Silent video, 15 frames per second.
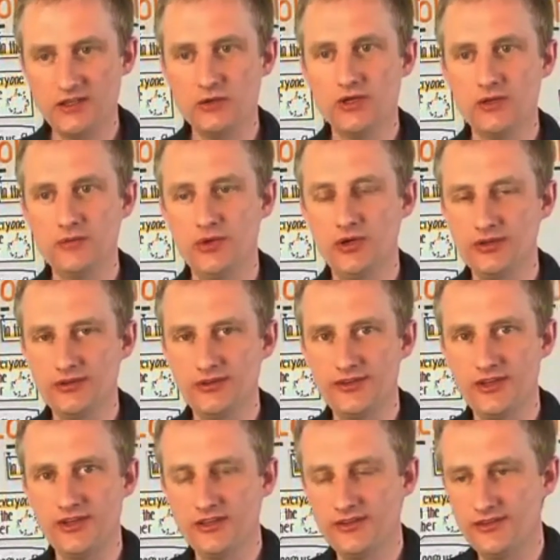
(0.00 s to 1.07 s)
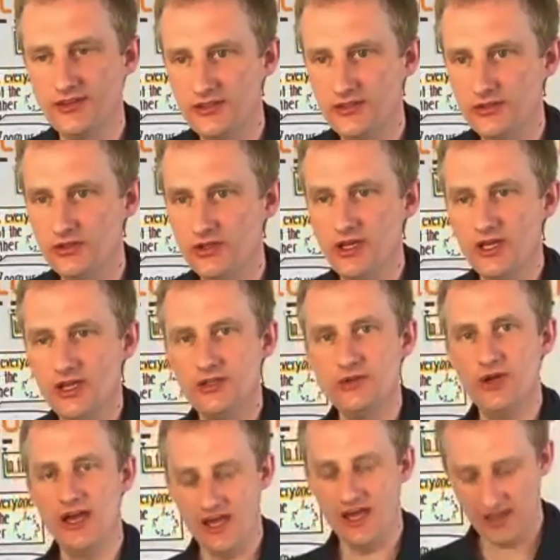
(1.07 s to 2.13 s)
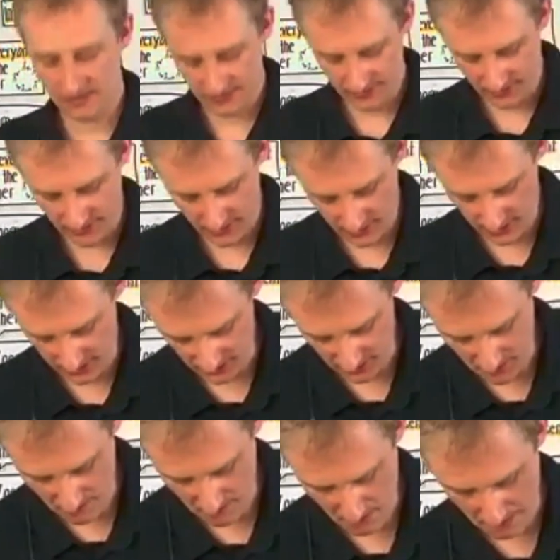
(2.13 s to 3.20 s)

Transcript: important thing is that you have an